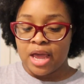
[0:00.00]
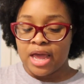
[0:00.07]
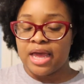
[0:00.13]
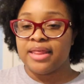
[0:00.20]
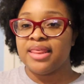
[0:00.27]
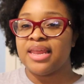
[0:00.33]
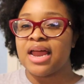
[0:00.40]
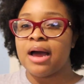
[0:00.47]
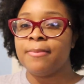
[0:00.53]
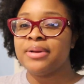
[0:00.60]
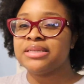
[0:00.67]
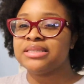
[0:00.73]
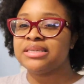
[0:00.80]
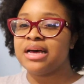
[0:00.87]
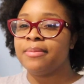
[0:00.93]
And then I'm
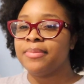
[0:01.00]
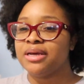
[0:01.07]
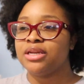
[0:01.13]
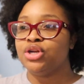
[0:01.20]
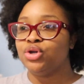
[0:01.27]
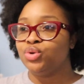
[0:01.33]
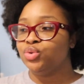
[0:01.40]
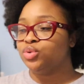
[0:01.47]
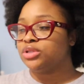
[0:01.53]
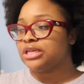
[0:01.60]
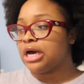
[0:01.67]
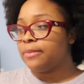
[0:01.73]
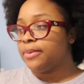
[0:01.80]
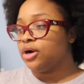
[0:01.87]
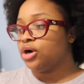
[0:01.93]
a, I'm a new
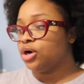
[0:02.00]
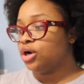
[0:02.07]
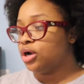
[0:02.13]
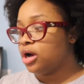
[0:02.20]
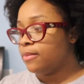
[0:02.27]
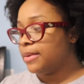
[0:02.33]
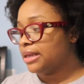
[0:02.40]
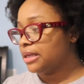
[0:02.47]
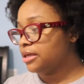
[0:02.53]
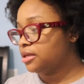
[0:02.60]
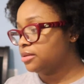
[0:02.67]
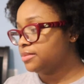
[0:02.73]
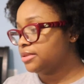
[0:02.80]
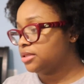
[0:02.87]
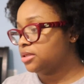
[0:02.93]
type of girl on my
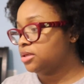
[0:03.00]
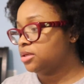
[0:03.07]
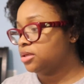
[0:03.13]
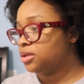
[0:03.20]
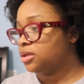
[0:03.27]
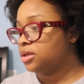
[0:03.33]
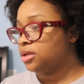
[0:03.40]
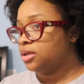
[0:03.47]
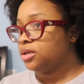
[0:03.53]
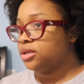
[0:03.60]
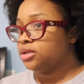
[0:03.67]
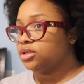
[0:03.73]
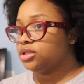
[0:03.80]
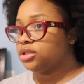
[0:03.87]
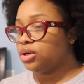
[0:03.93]
lips.
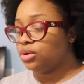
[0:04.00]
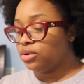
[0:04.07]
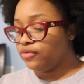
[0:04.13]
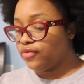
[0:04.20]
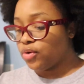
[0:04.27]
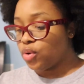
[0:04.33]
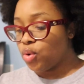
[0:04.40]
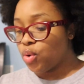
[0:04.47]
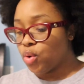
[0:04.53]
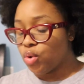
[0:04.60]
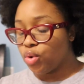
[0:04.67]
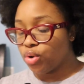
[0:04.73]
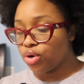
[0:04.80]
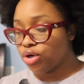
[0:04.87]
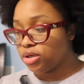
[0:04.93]
So, of
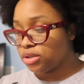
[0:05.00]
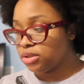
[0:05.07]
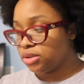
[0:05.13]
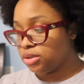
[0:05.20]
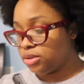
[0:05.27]
course.